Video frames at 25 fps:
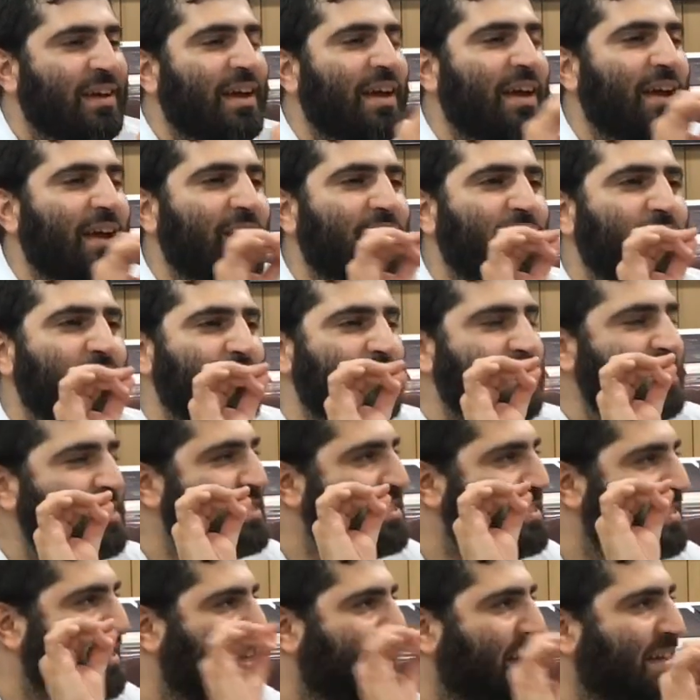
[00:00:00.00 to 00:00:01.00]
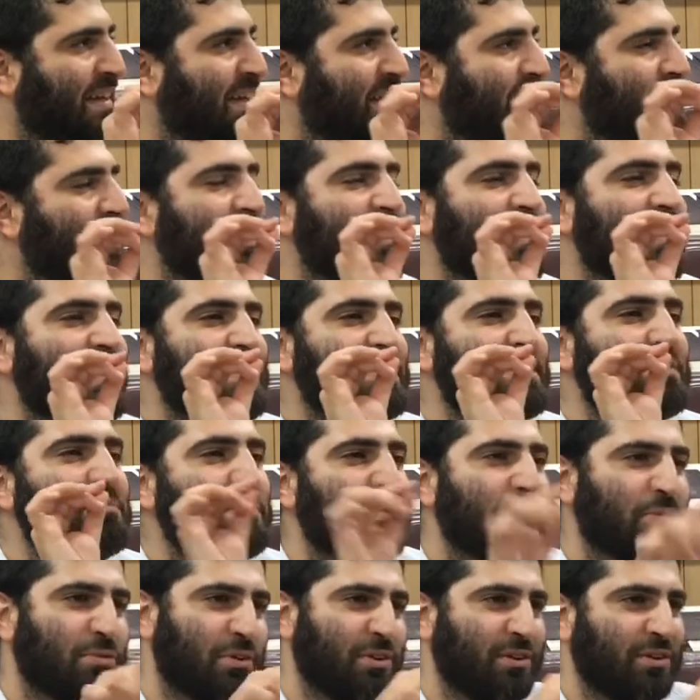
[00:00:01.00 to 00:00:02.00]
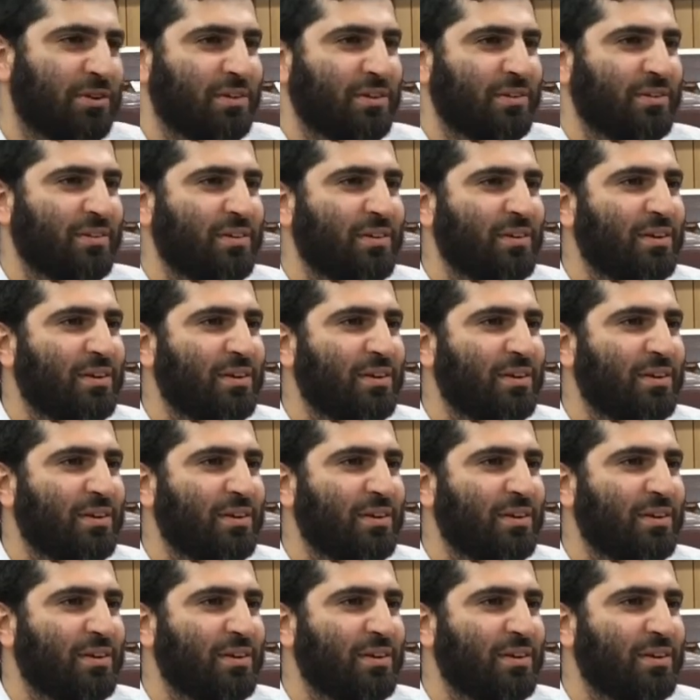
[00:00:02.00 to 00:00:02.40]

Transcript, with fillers: Every second is a miracle.